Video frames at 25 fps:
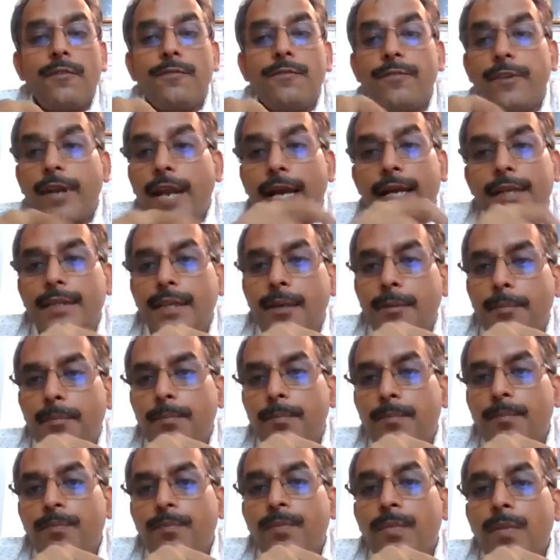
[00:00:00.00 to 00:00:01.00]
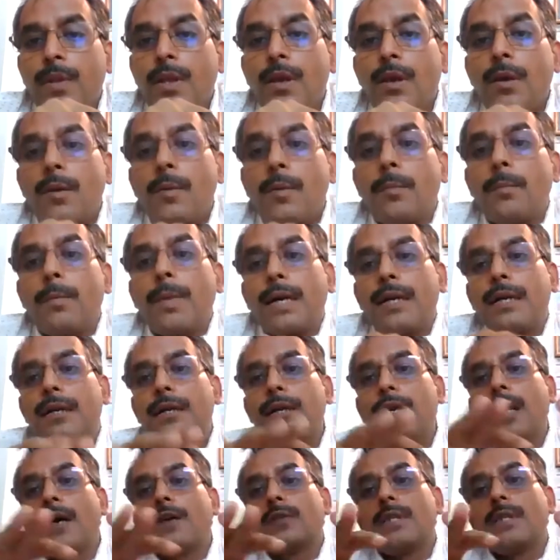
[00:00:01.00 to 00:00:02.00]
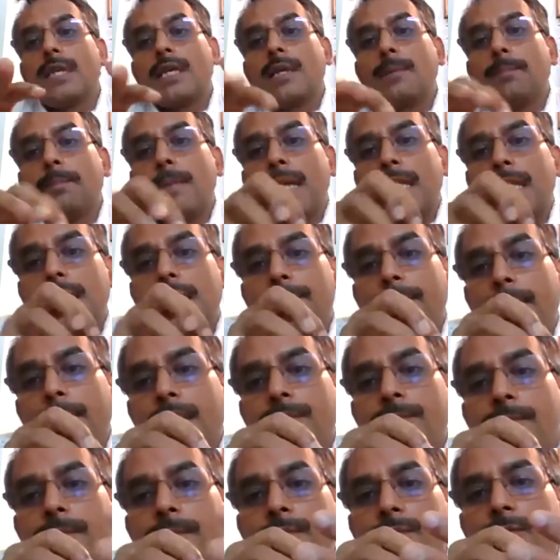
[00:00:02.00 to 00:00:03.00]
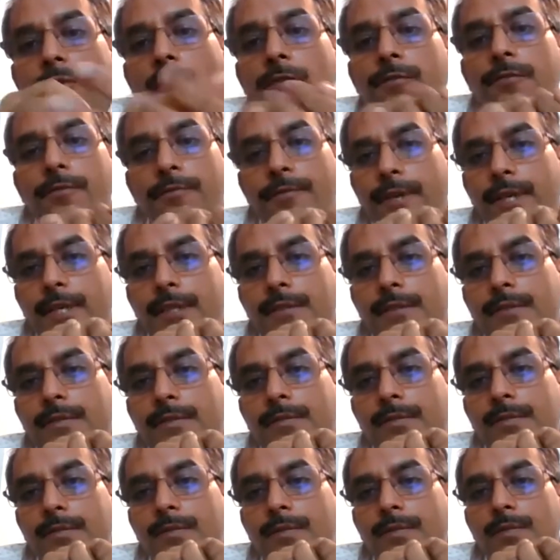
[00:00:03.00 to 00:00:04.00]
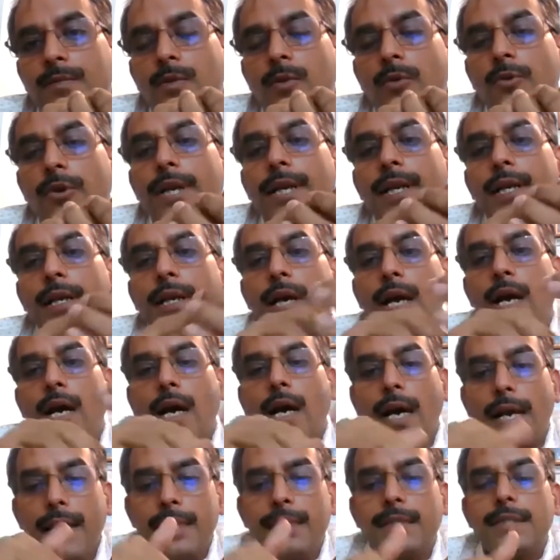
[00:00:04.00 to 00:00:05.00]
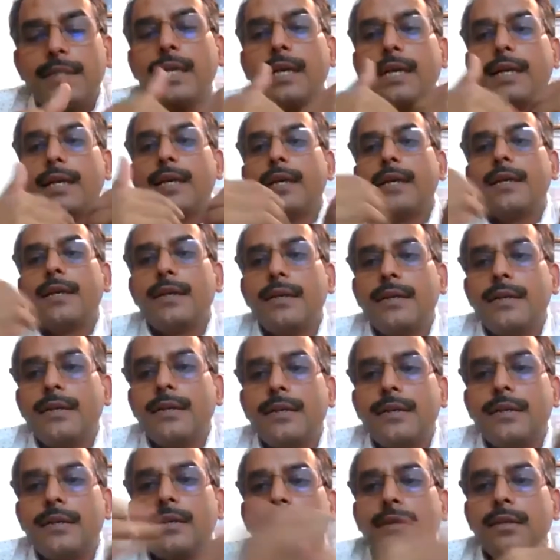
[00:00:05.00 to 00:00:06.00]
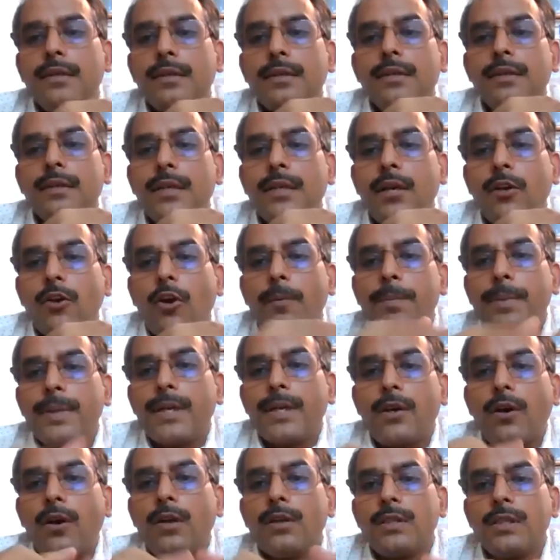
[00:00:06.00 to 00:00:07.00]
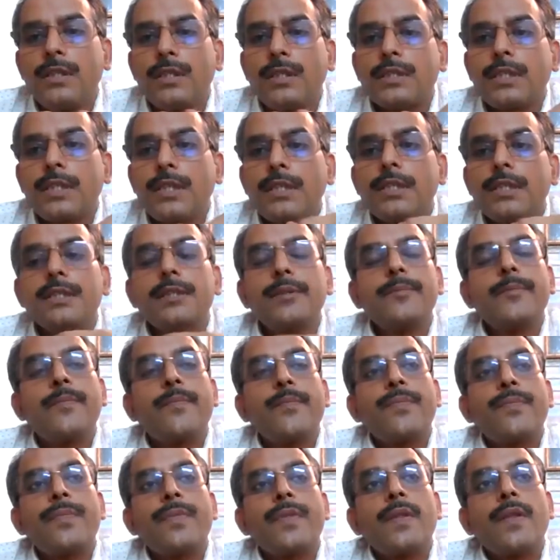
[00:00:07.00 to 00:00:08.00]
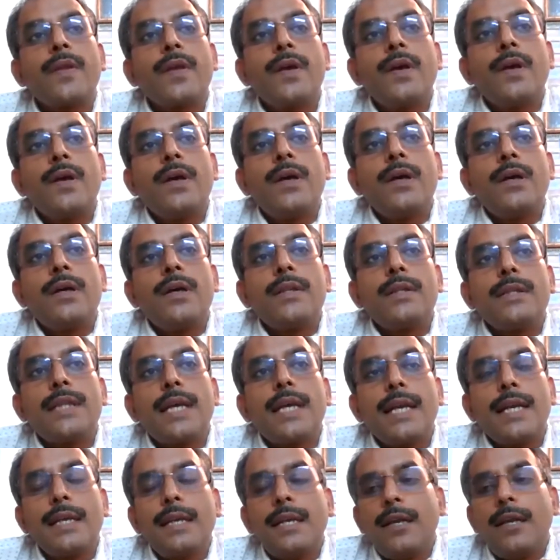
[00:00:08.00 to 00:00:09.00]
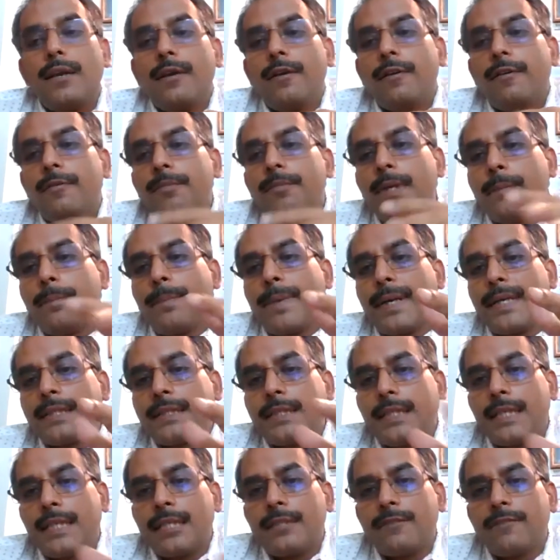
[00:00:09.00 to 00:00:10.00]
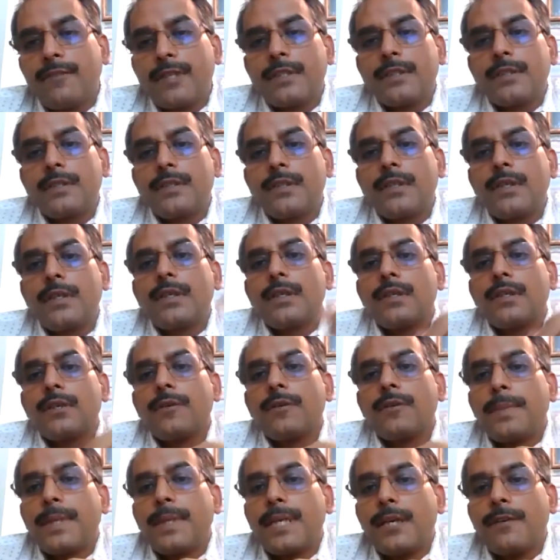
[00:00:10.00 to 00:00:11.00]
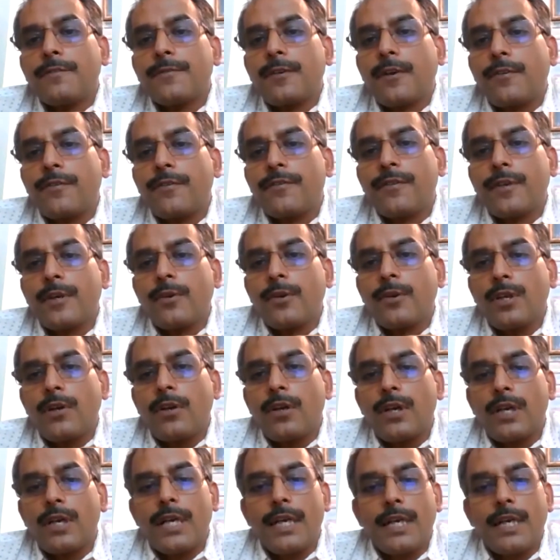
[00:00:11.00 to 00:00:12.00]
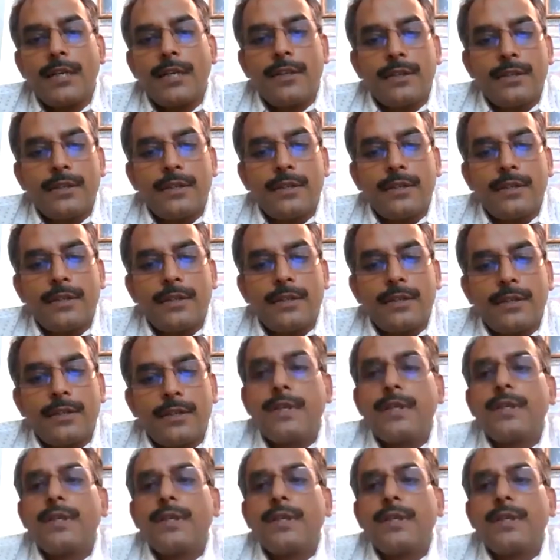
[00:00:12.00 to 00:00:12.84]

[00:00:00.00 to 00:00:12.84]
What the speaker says: flag them. But now there are multiple softwares. When I started adopting all these things, then we purchased one PDF software. Okay, all right, this will,